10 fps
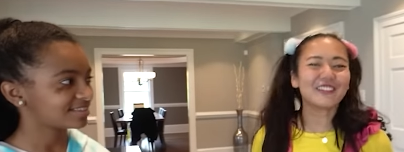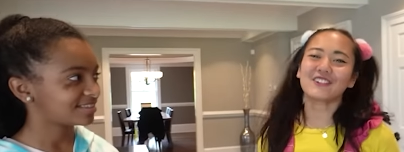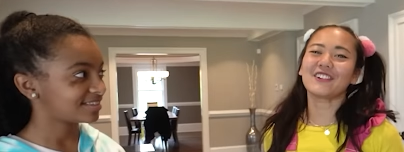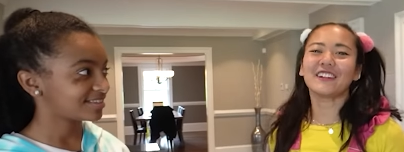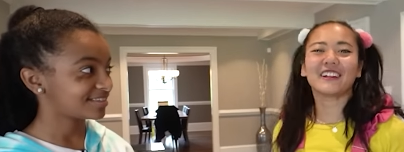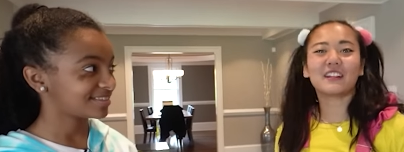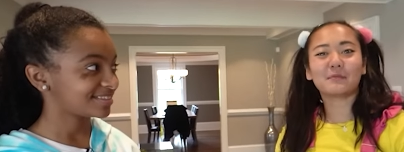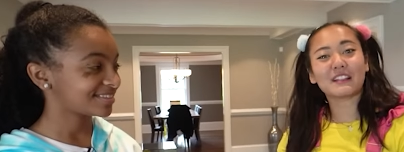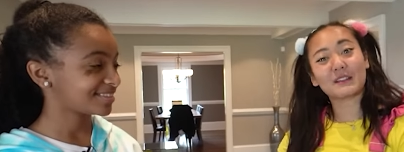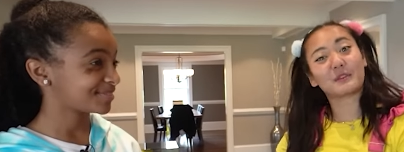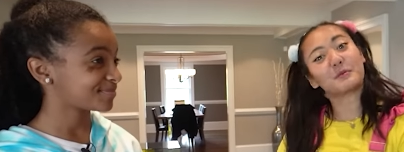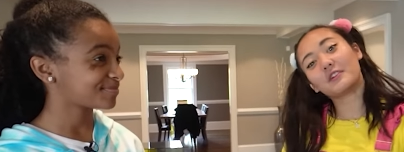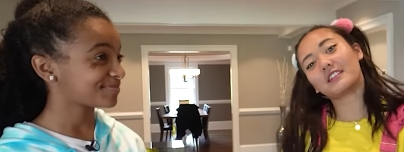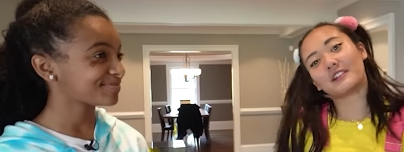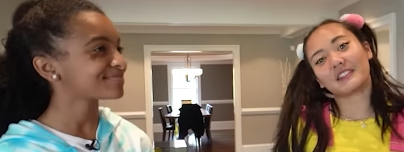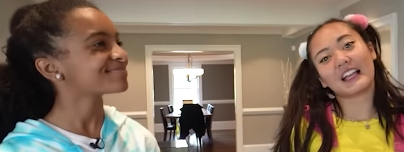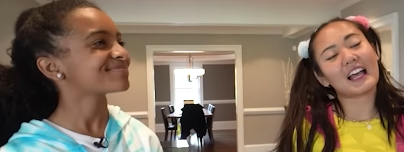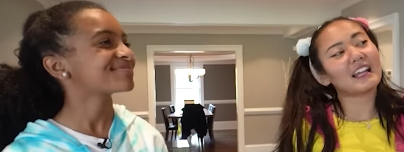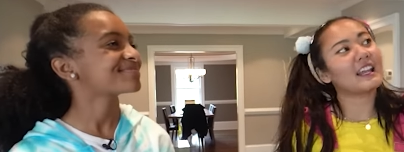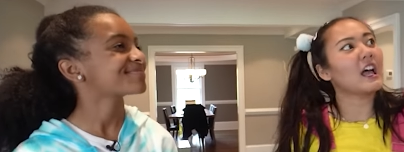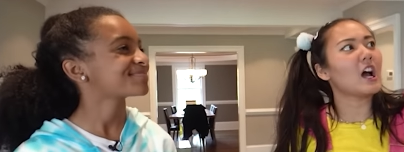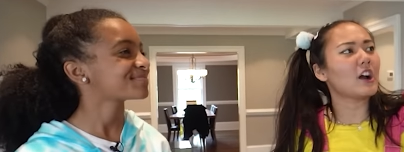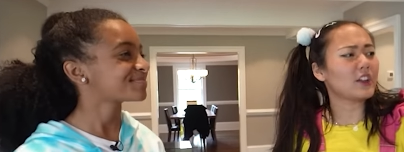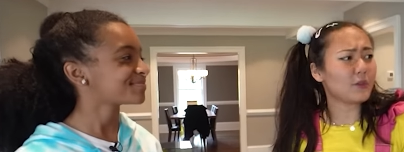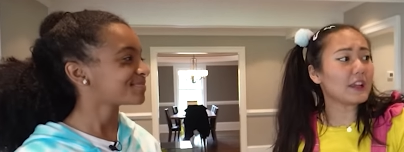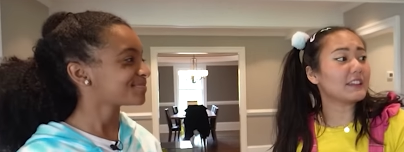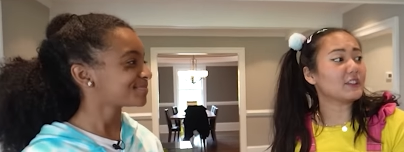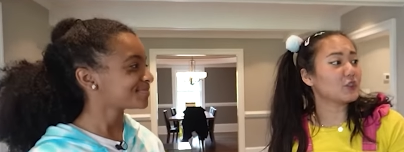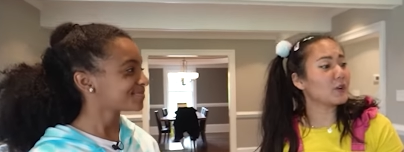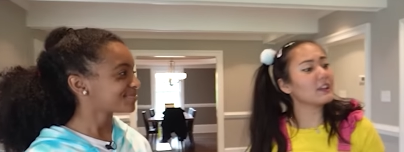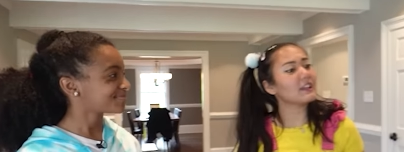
Speaker 1: and Jordan are gonna play some sports outside. Are you ready to join